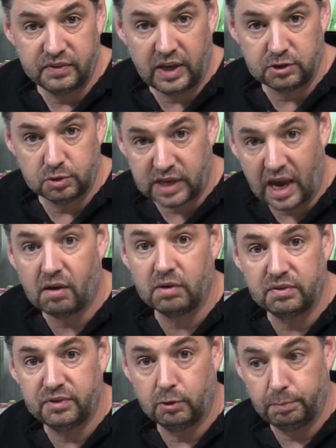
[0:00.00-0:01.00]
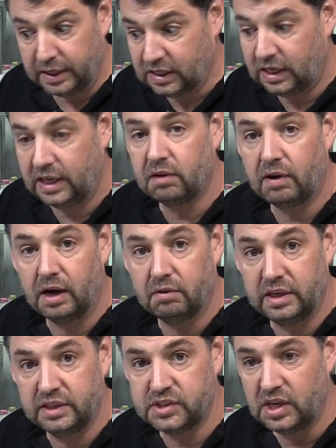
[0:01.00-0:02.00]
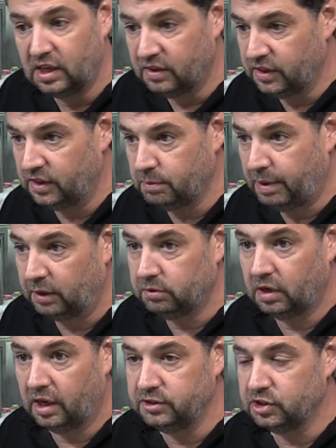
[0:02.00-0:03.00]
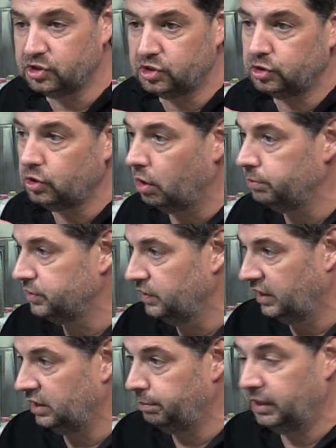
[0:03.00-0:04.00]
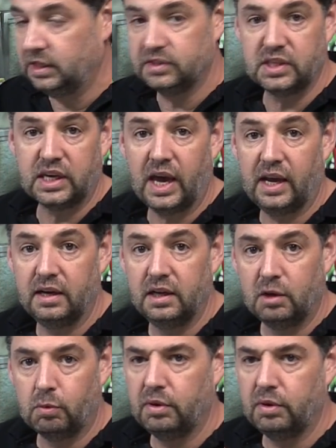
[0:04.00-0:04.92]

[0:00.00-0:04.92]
the actual carrier fill, big clear areas, that the panel line just stops and then appears again.